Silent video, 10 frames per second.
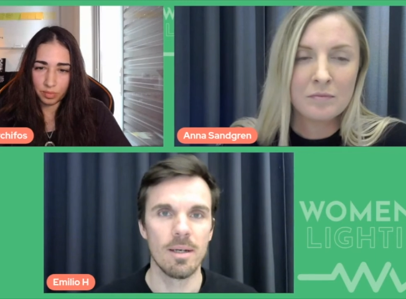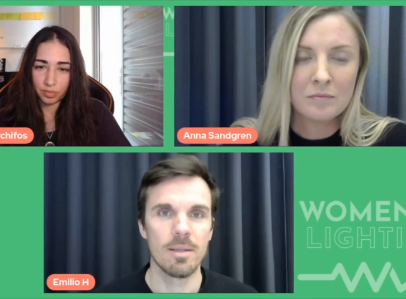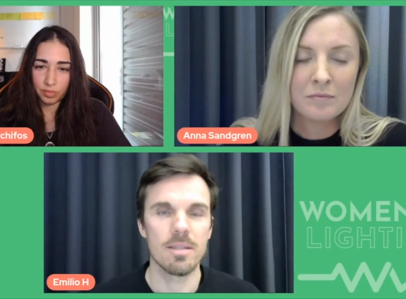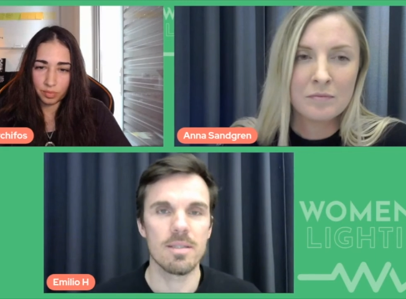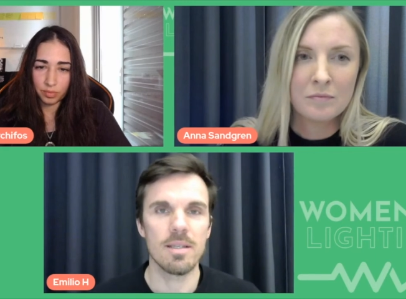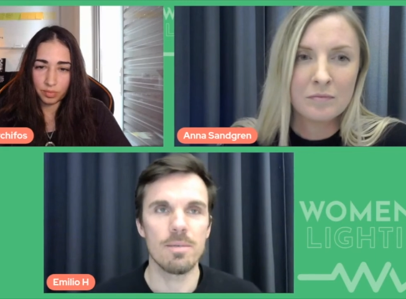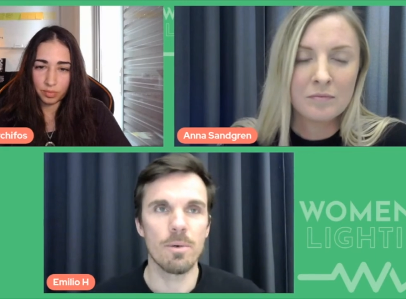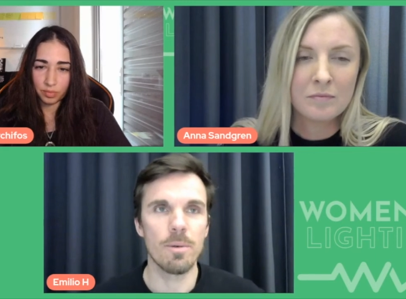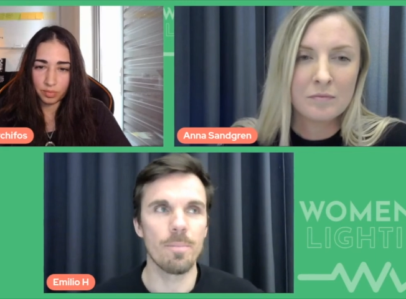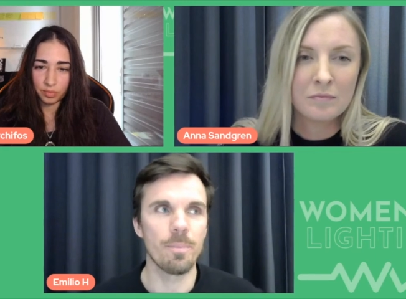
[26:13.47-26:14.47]
Speaker 1: to see
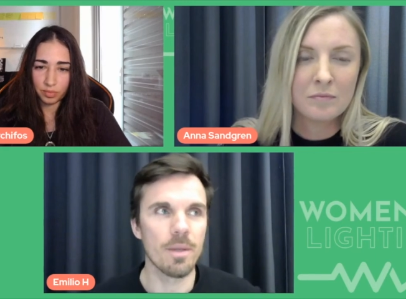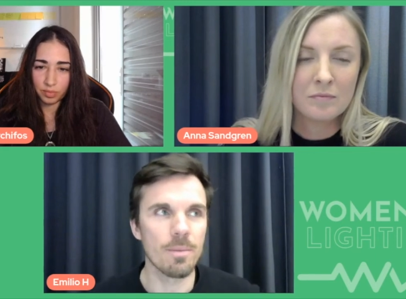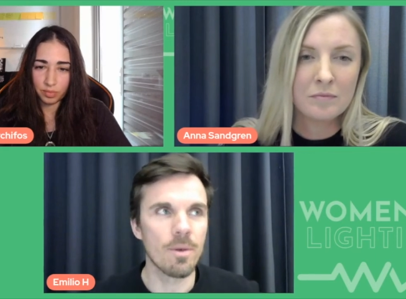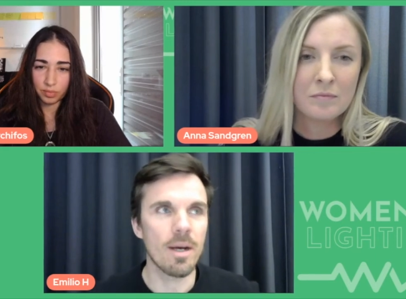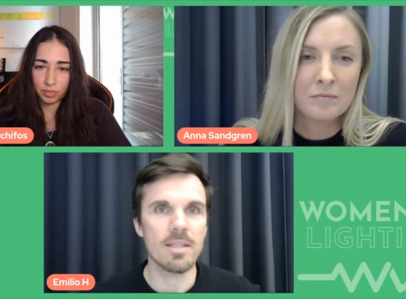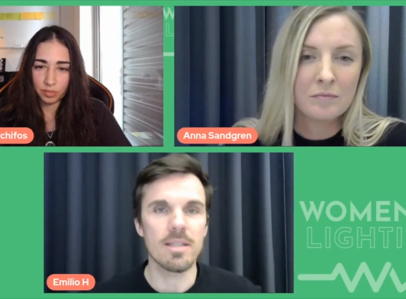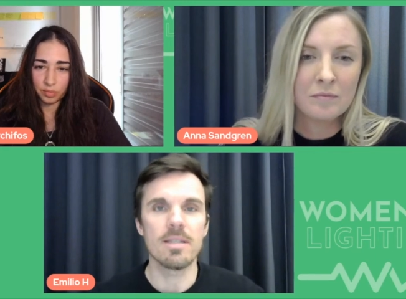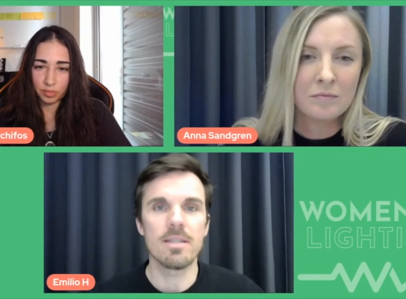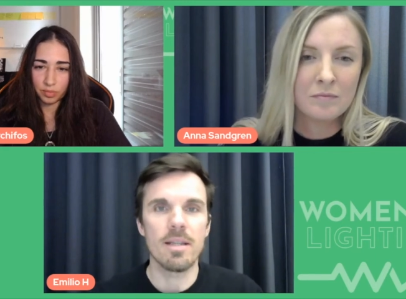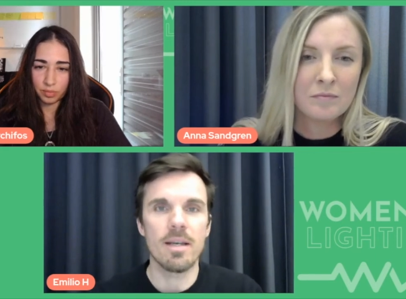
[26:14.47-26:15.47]
what what
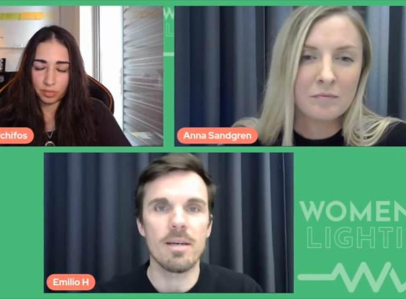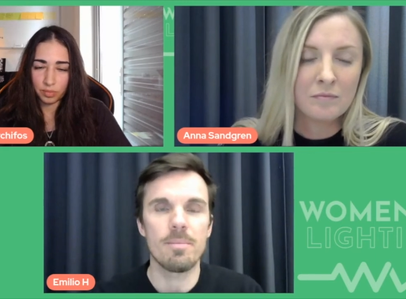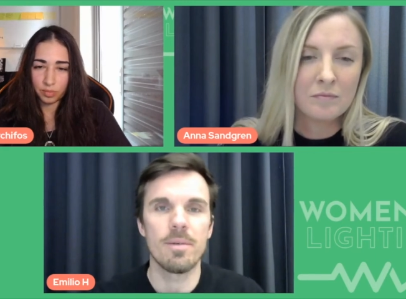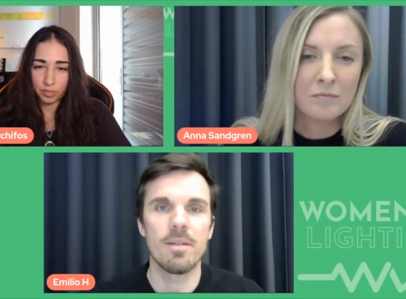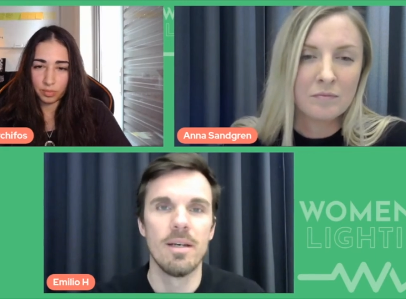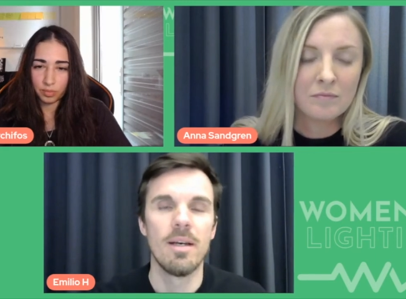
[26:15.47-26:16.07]
assets are there. But